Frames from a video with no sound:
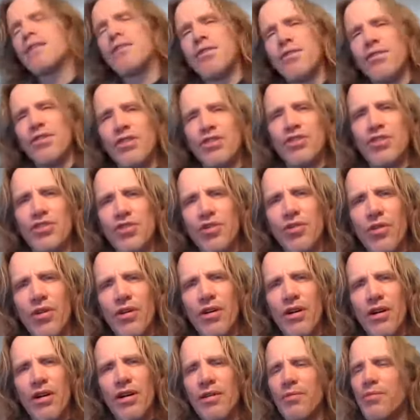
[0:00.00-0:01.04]
to the
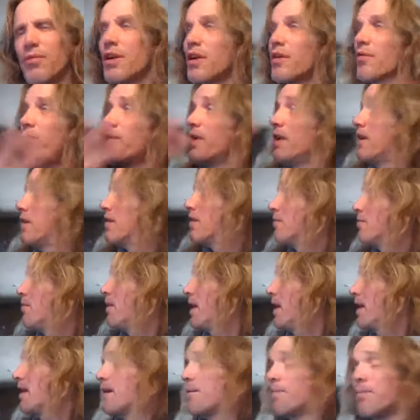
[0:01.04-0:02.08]
shore where we could
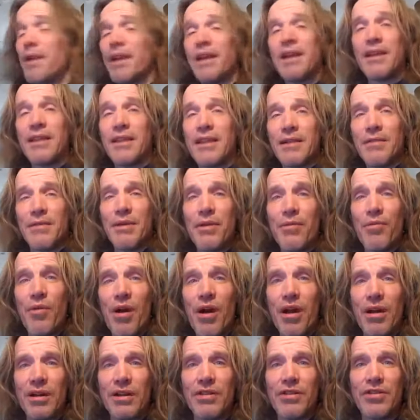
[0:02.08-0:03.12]
make up anything we
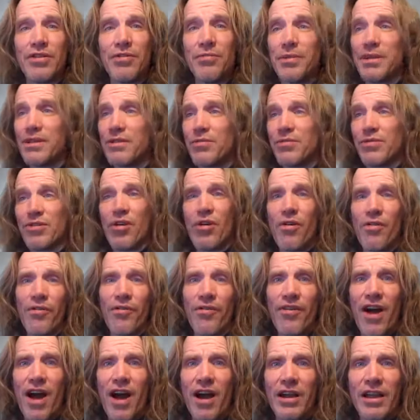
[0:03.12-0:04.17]
wanted to because it was all
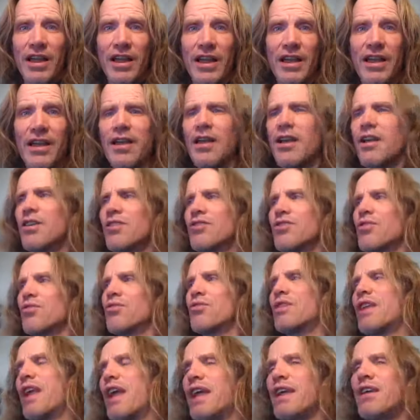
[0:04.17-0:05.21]
foggy. So
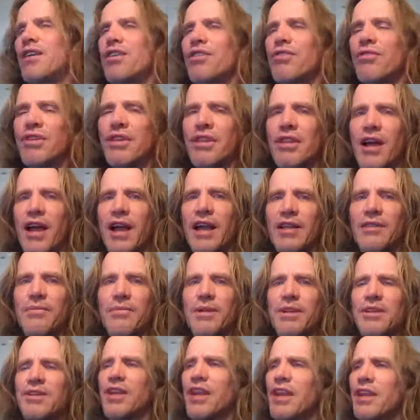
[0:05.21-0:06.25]
take your
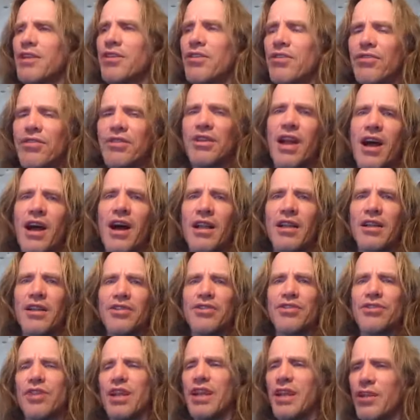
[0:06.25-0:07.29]
enlightenment, take your
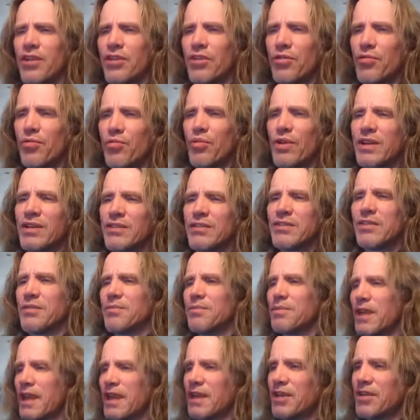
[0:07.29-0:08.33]
knowledge, take your wisdom,
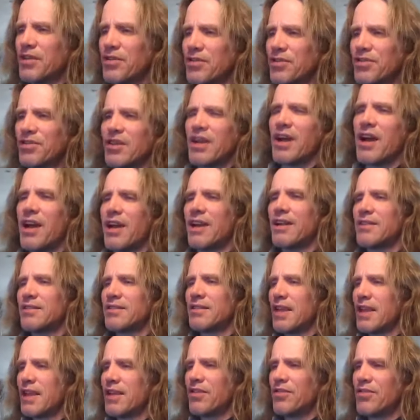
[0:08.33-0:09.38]
take your science,
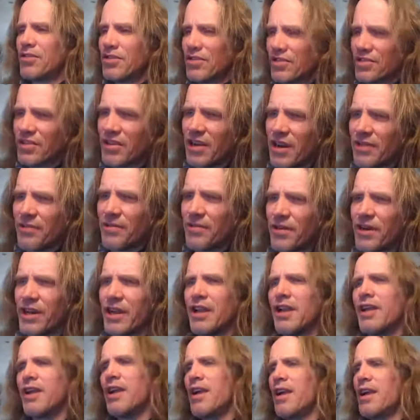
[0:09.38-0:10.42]
take your
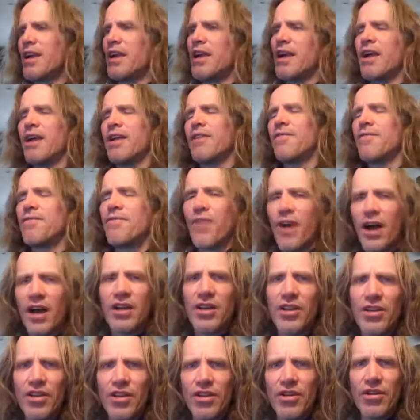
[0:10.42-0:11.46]
discovery, and
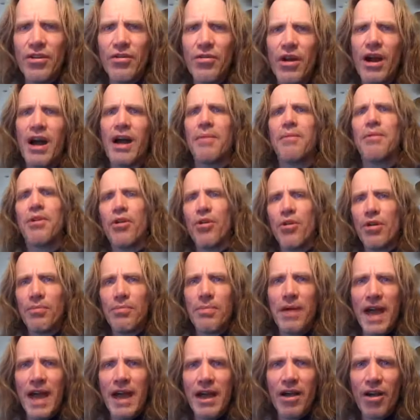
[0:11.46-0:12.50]
fuck you. I'm going
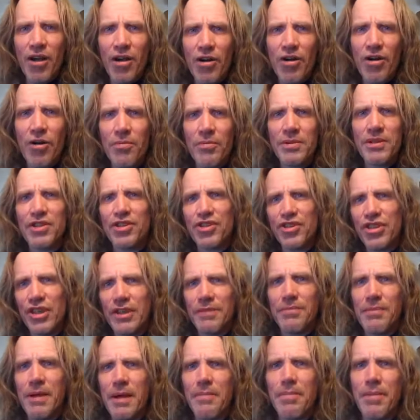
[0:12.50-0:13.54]
back home and
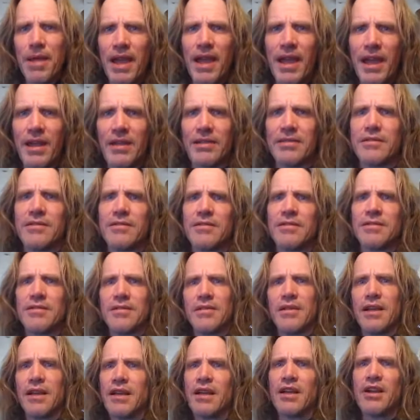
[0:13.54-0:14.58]
shit my pants
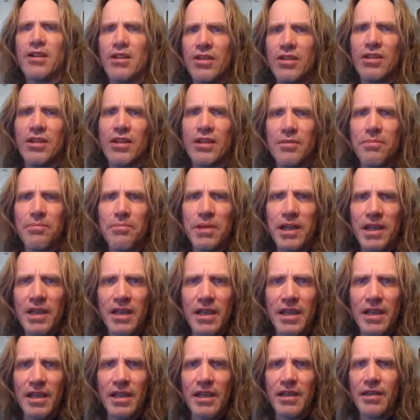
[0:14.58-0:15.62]
like a good little minky.